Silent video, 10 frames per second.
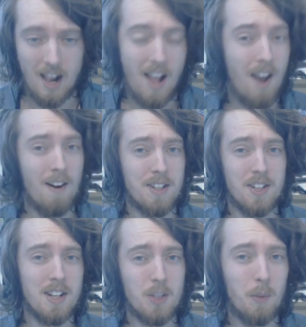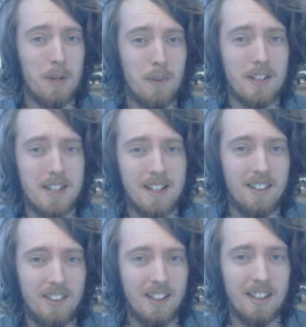alright, so this week we're taking a
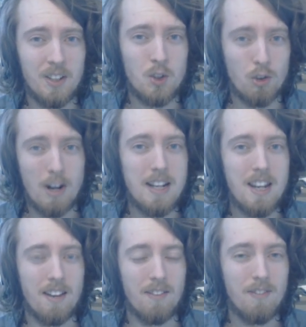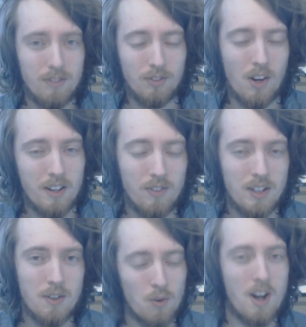look at the Drakin
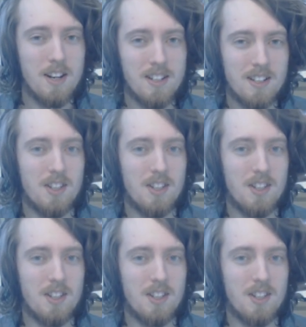5e race.